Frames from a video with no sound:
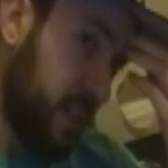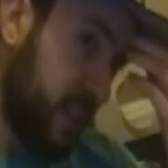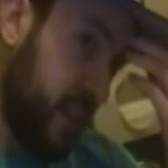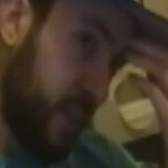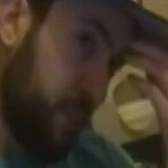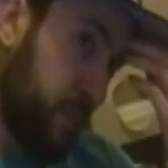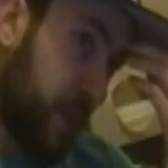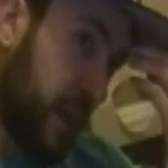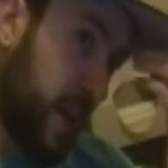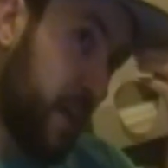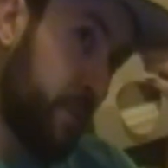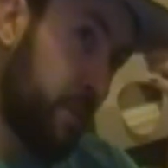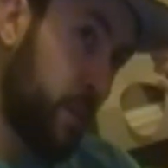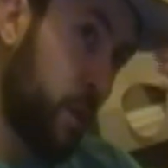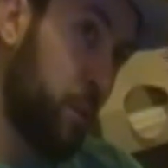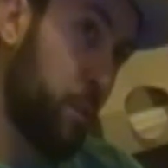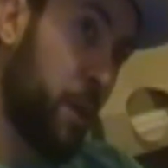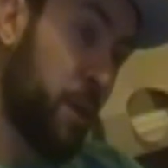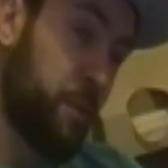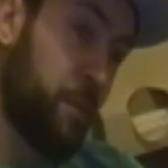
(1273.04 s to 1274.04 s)
And by
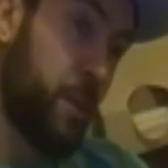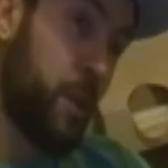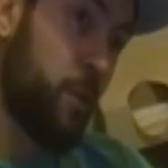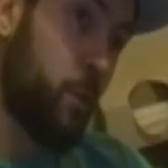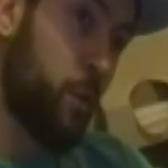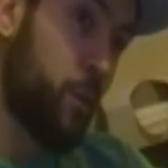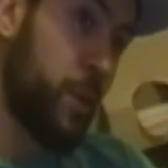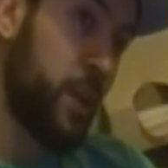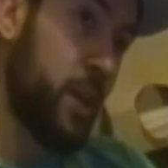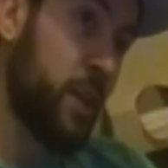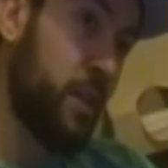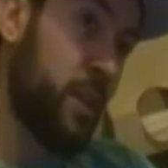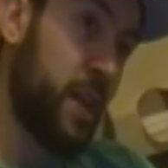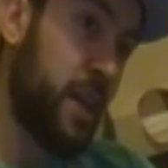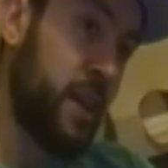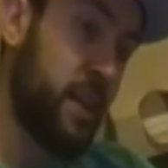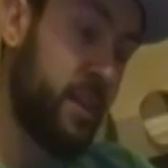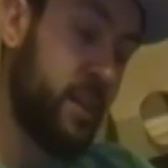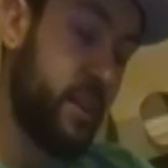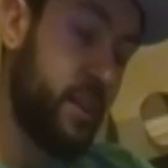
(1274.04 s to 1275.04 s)
far my favorite video
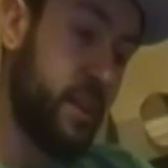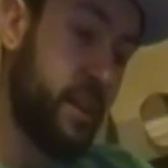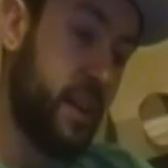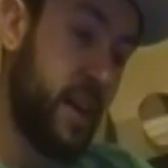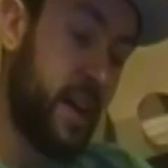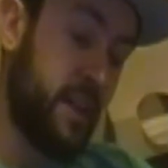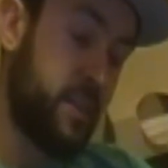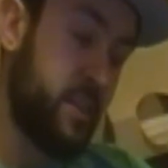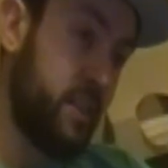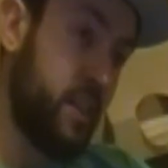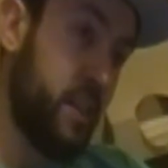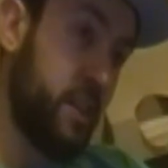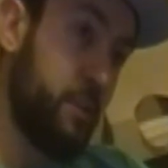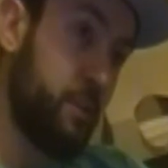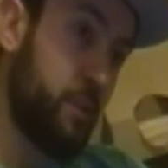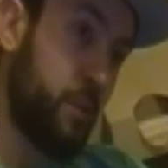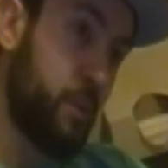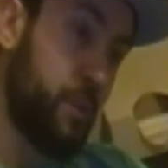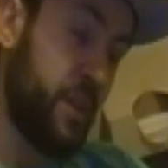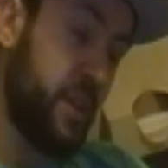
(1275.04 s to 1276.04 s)
that I've
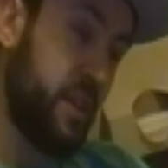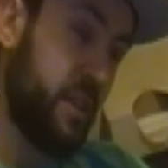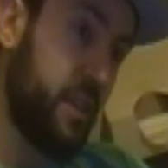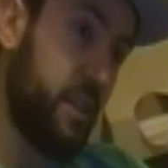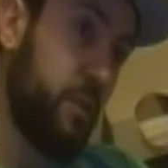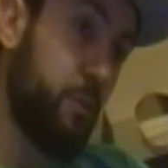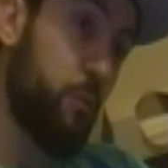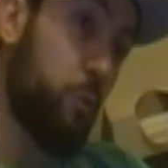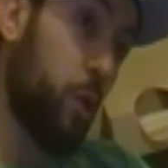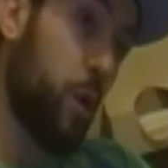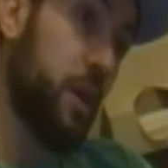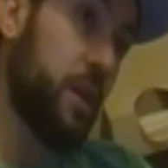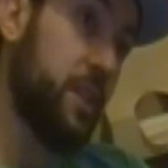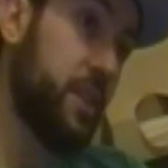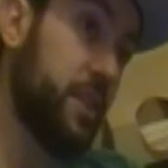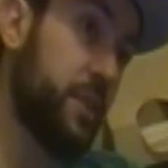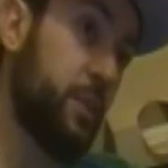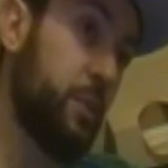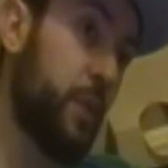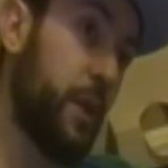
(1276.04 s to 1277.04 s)
seen from Ethan
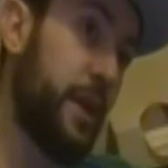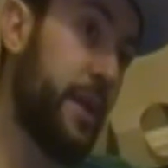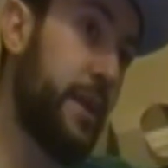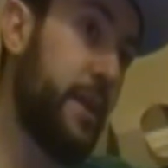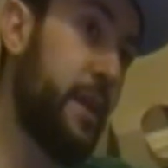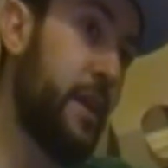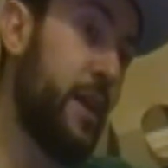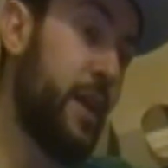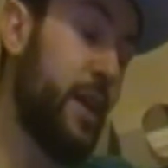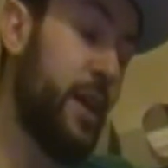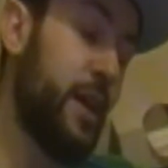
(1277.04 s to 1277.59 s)
was when